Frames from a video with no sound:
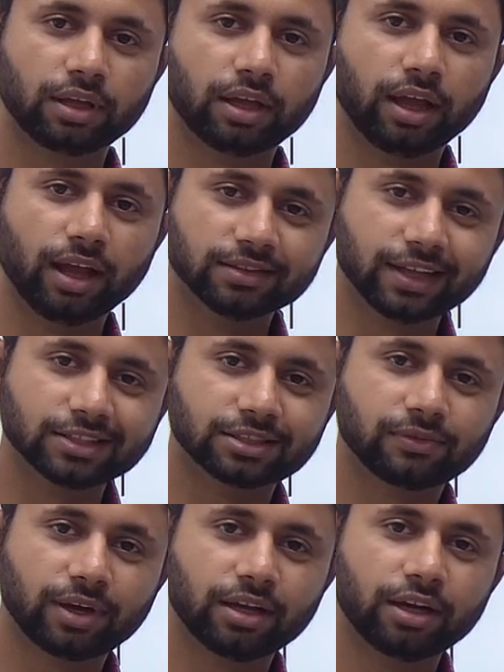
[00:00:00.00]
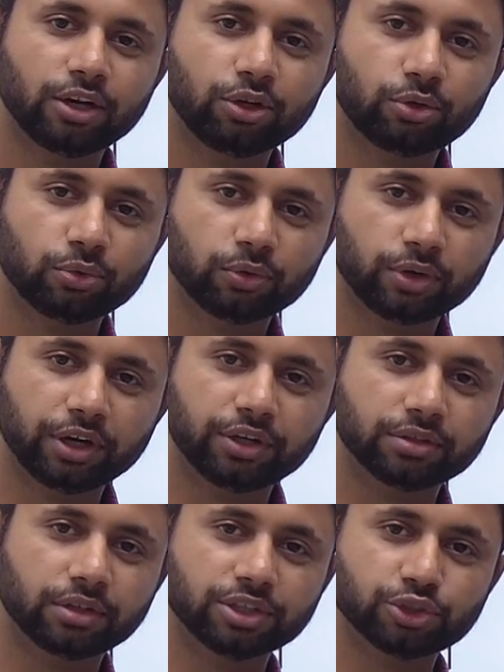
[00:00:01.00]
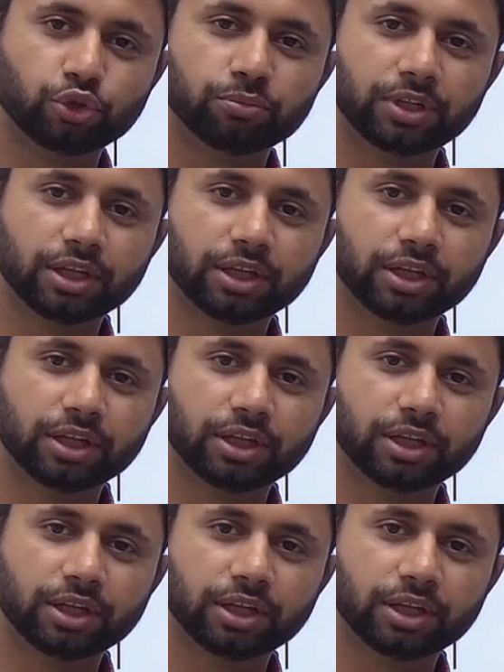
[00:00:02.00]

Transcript: And that's why to resume their